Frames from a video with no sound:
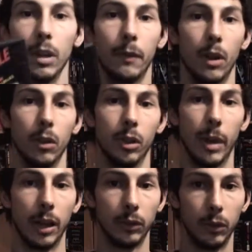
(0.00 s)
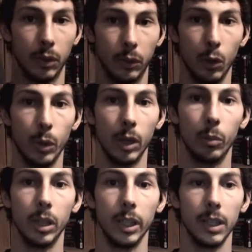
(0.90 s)
It follows about two
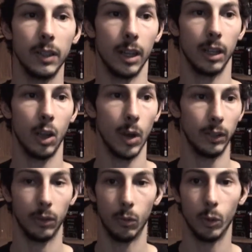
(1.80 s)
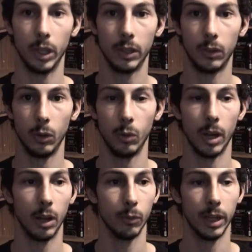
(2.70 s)
hillbillies that go out to the woods to
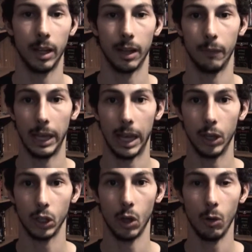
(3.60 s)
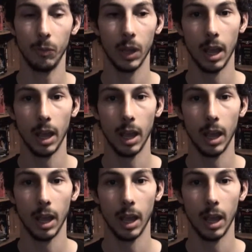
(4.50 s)
uh, rent like a vacation home,